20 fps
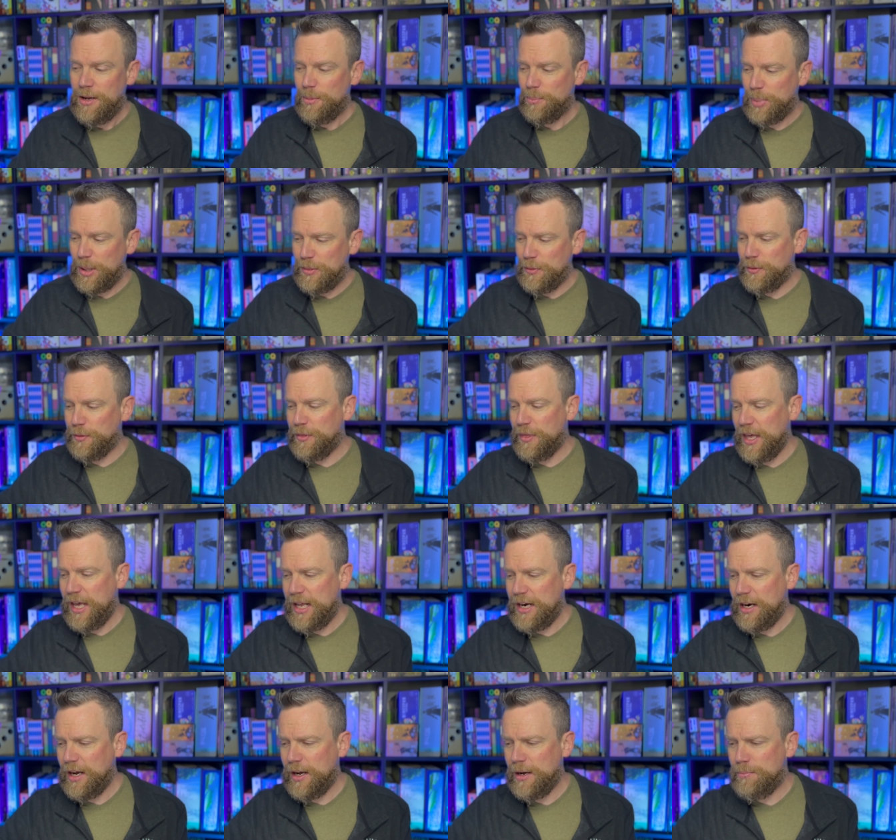But
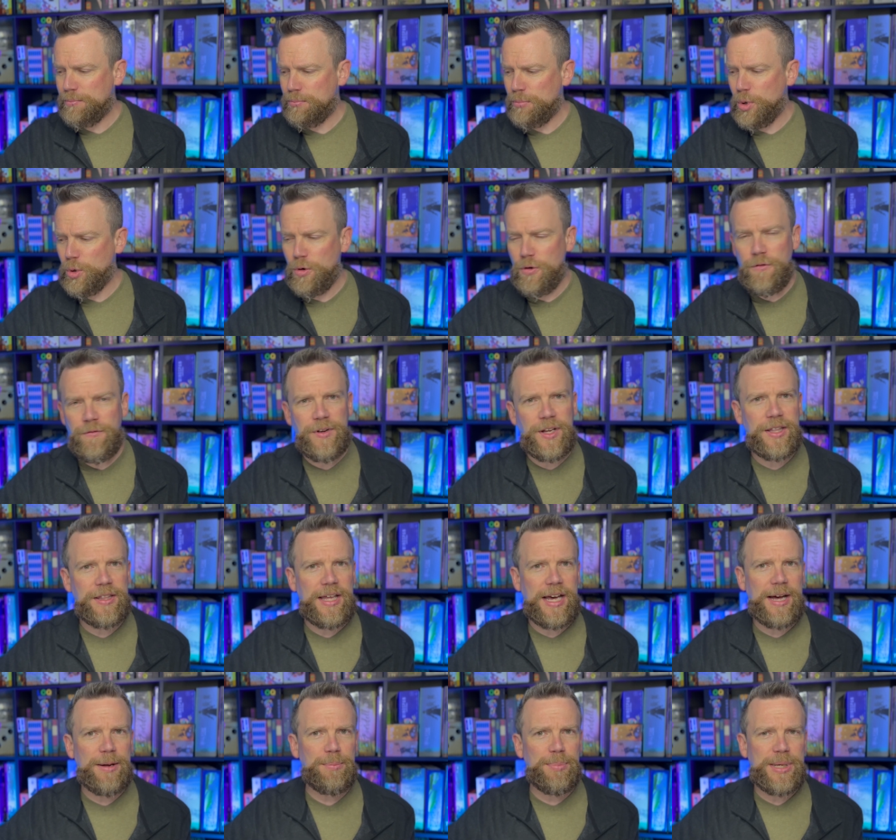then I'm moving
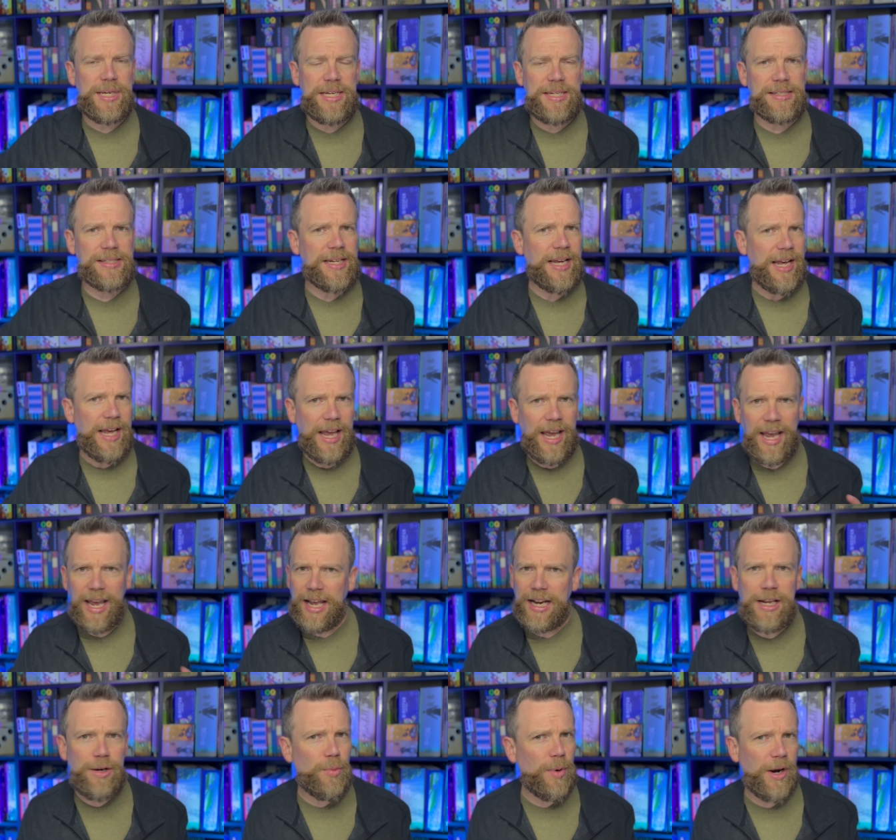that piece
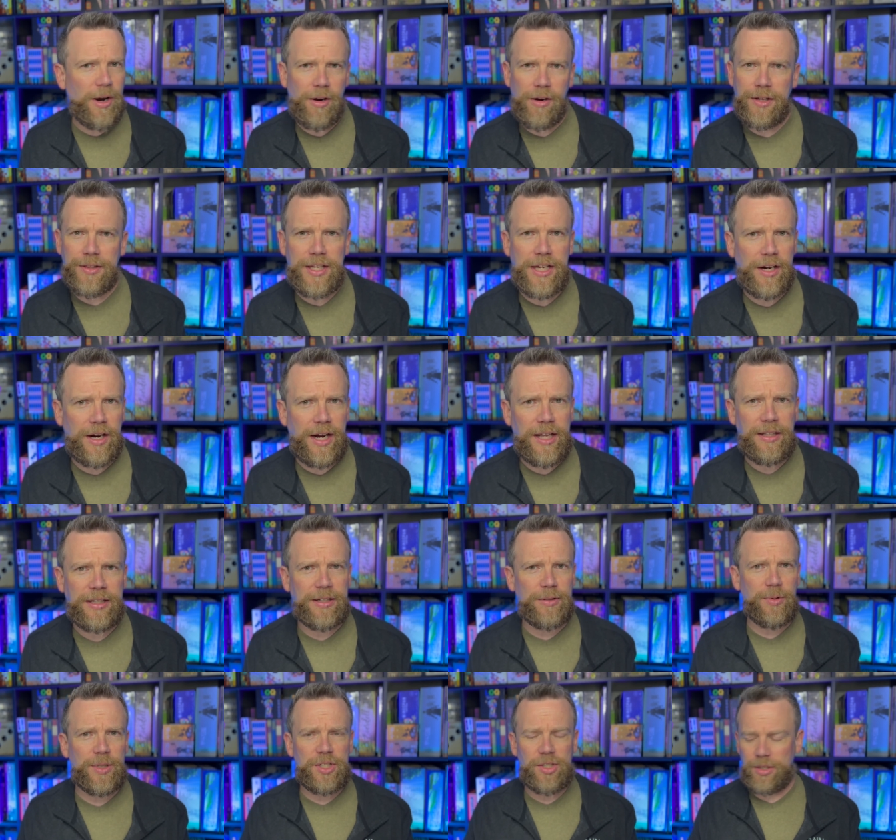anywhere on the
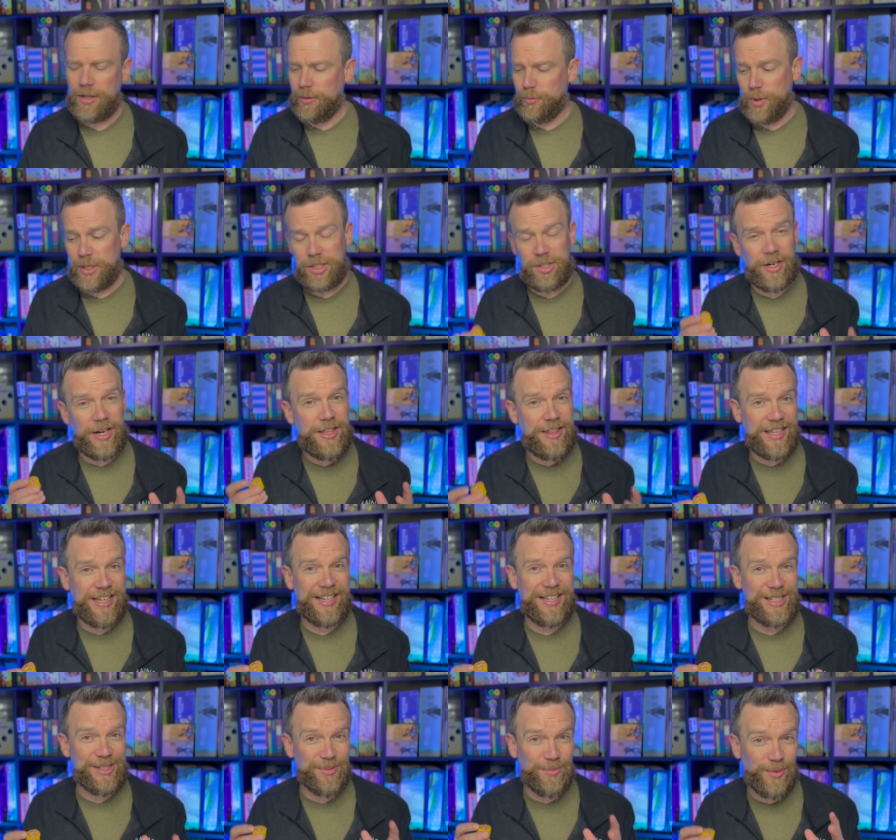island, which I
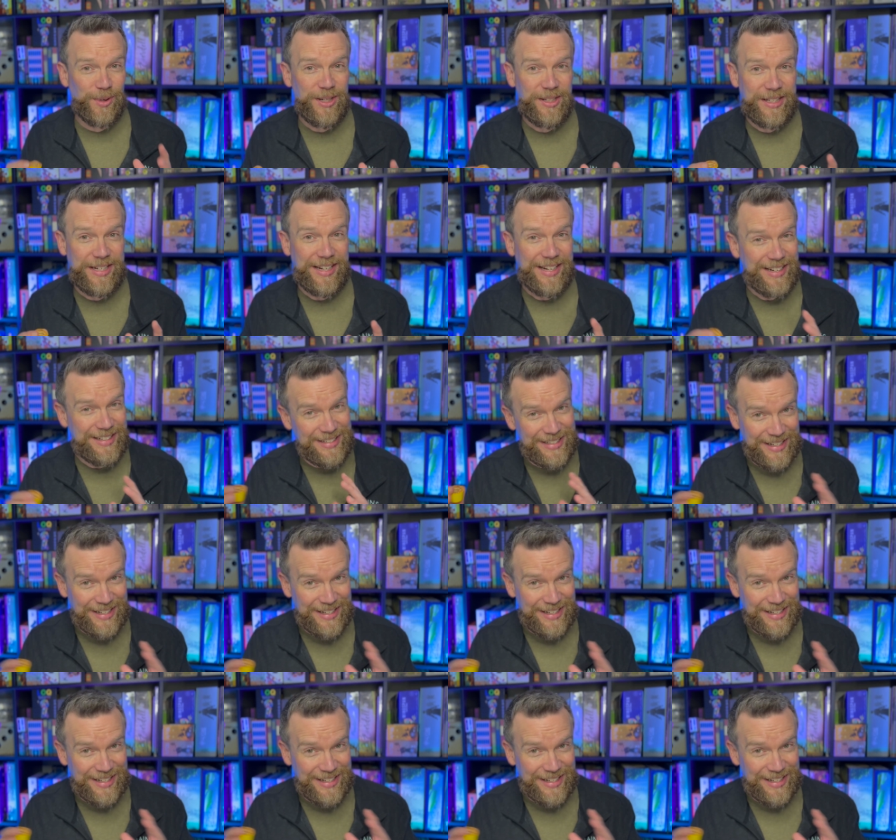think is really, it